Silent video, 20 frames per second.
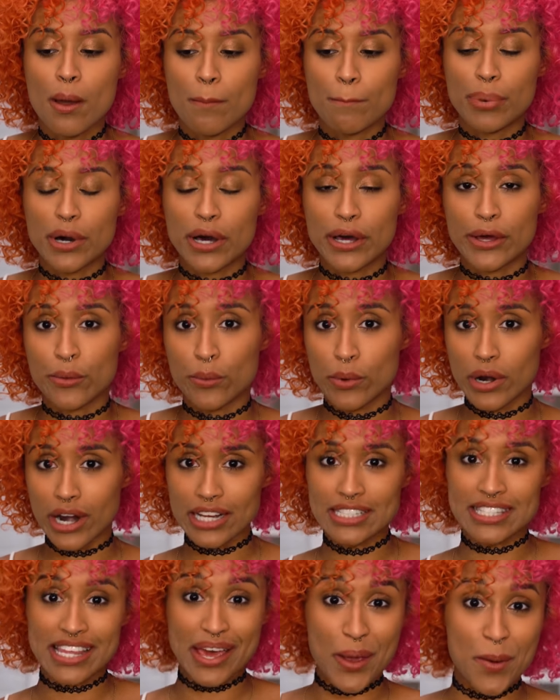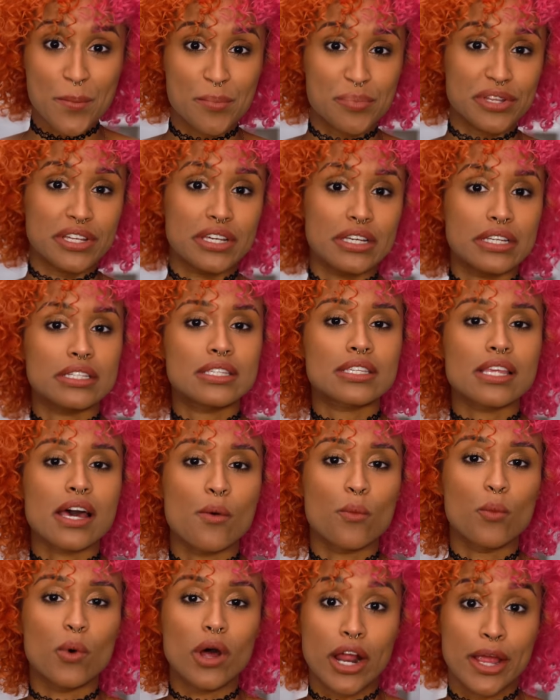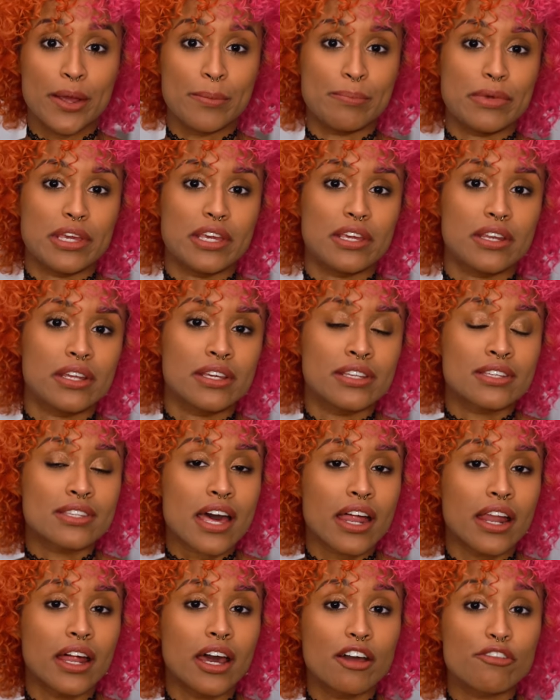But when I say it bleeds, what I mean is that